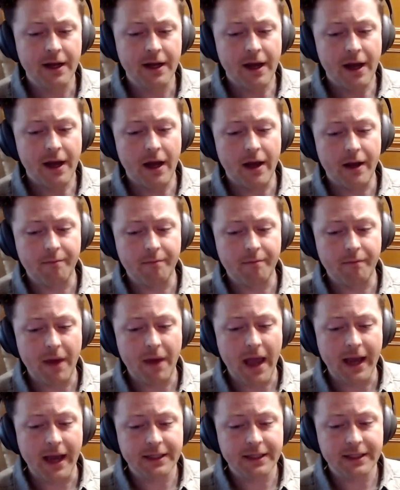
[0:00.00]

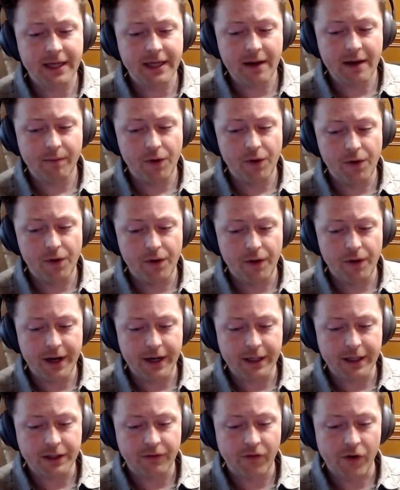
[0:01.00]
XTable in
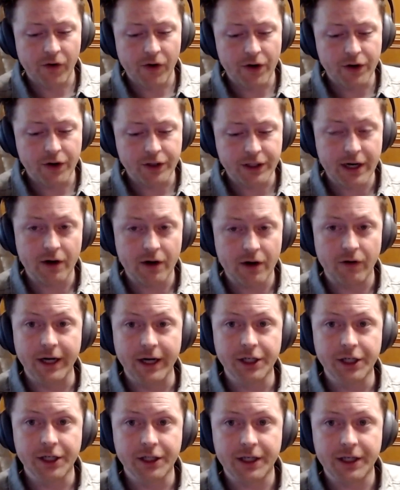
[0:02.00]
its first
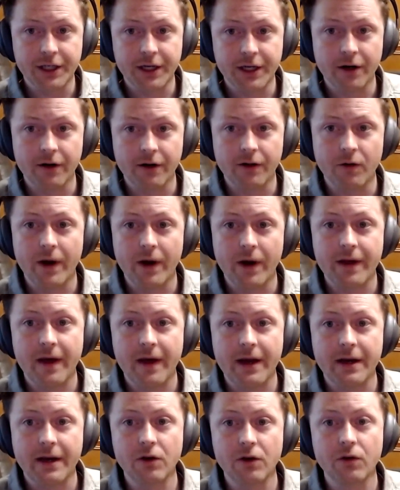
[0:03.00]
iterations here, the way
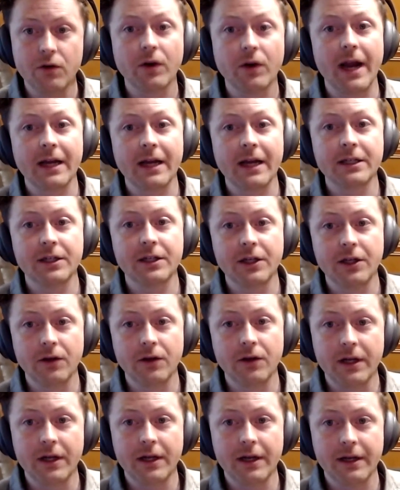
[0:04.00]
that you can
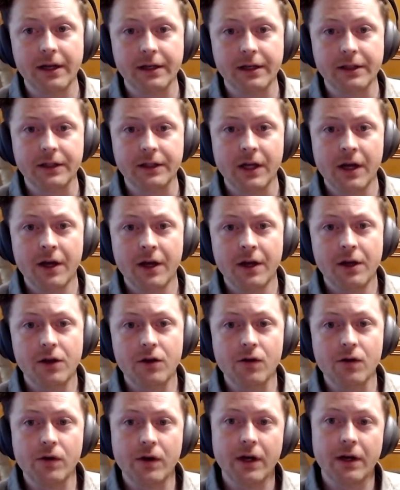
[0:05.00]
execute it is
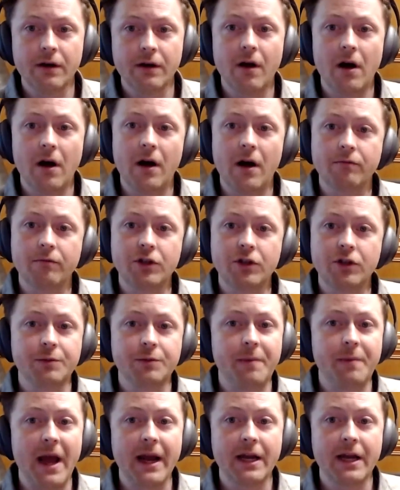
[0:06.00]
you can just
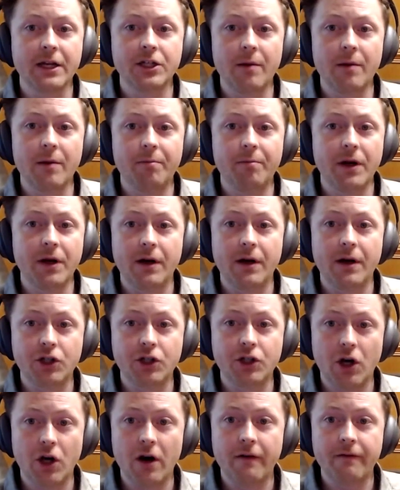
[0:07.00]
package up a
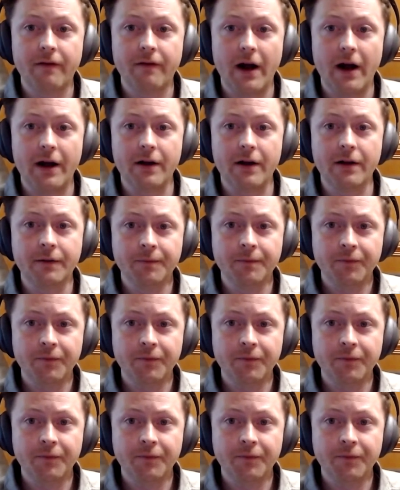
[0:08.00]
jar file